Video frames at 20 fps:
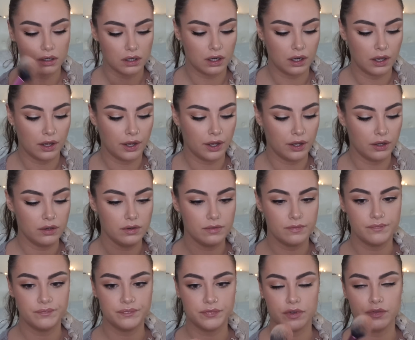glow.
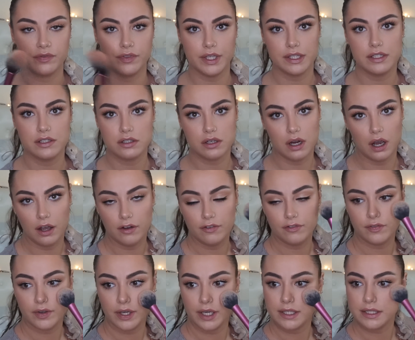This
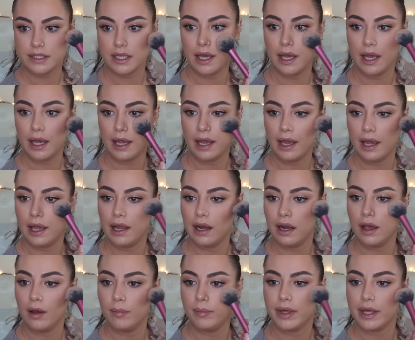stuff is
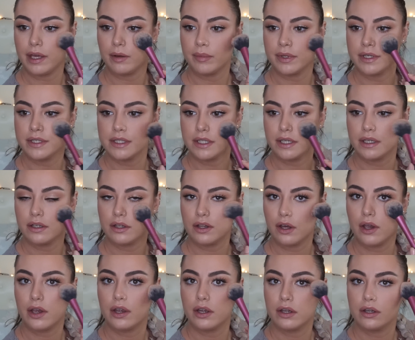hella pigmented
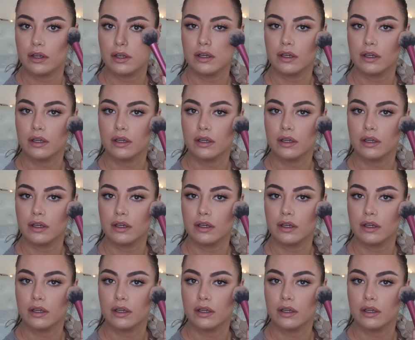though,